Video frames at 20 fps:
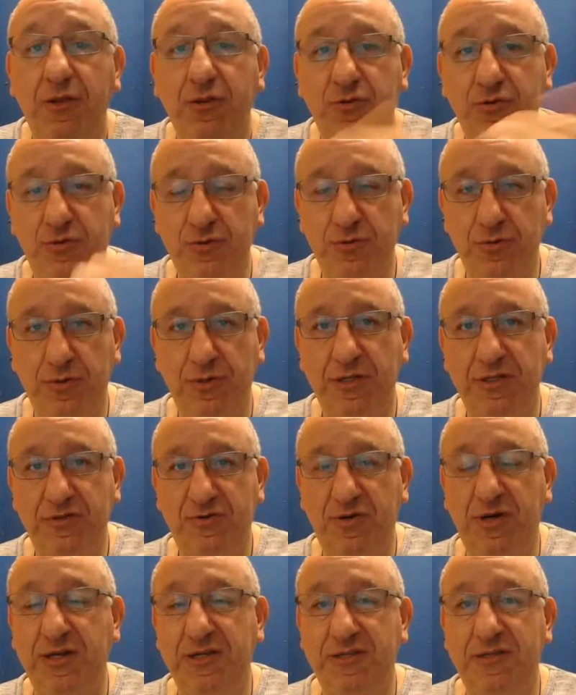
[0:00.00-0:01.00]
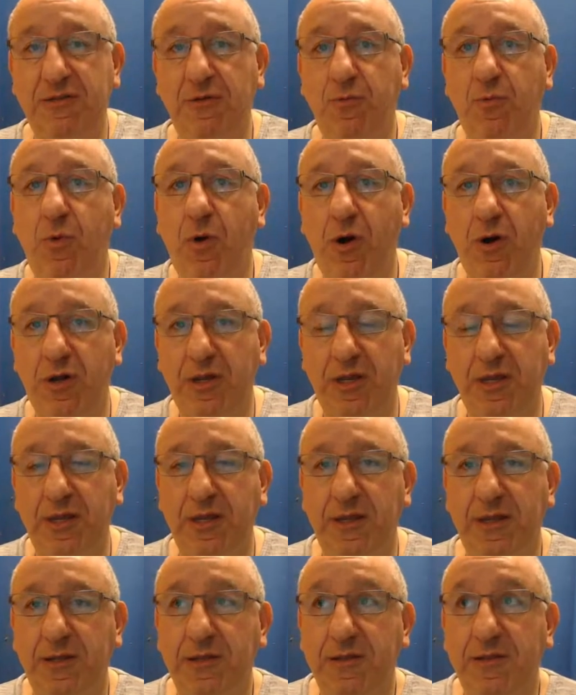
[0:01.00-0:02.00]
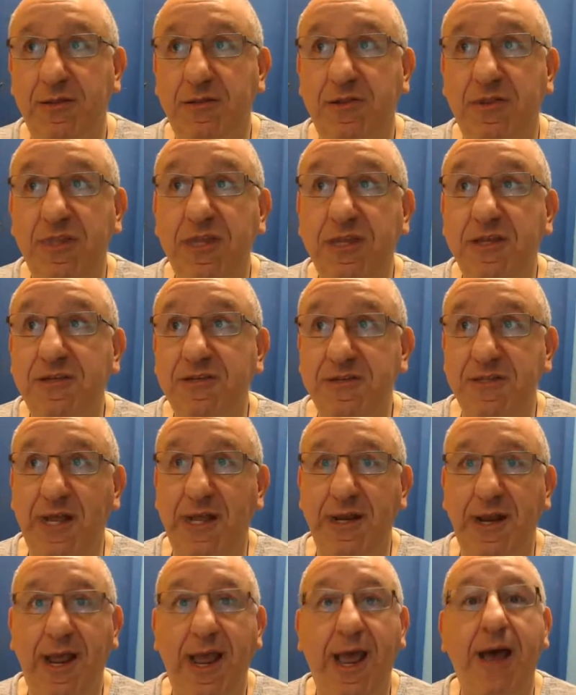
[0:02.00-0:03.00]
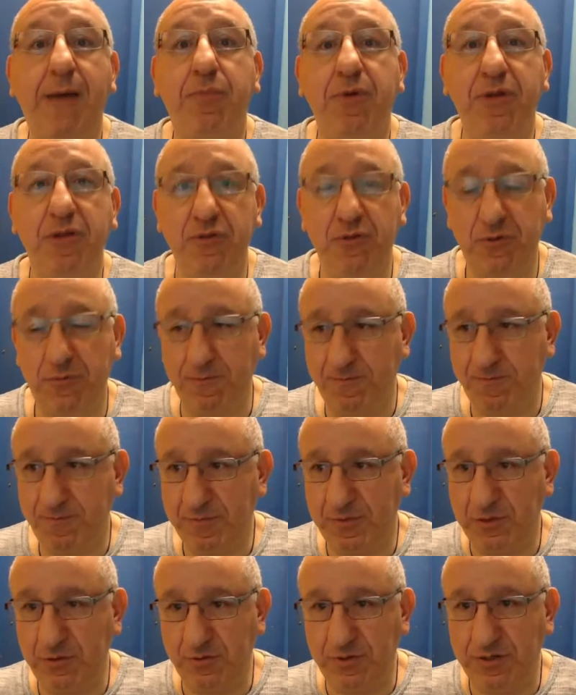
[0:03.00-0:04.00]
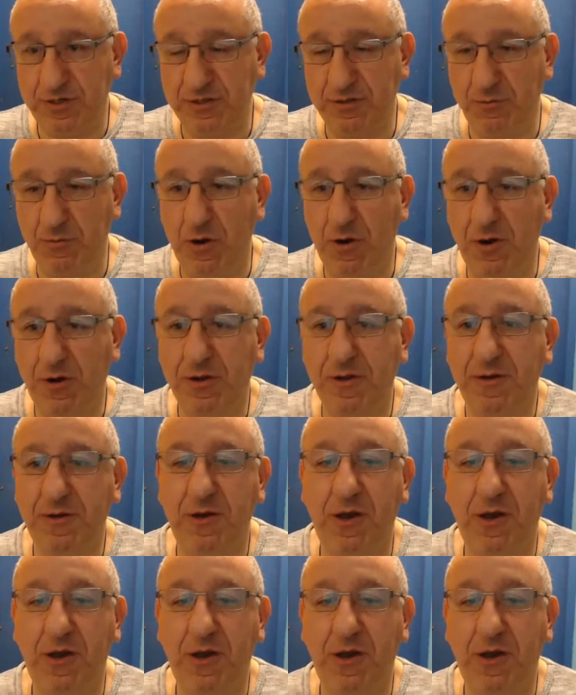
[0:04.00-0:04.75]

to address the walking things that happened during the walk.